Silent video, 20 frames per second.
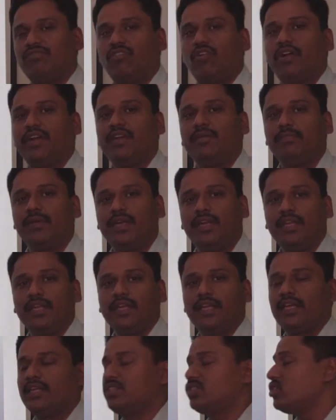foreign
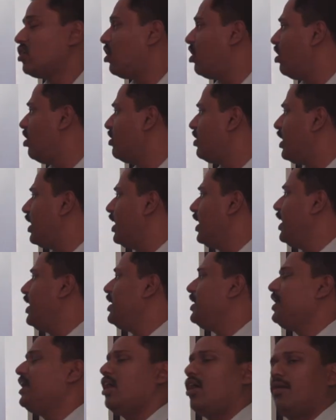materials or
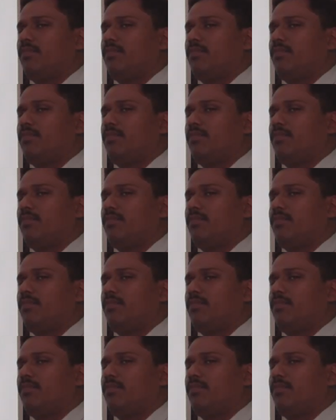any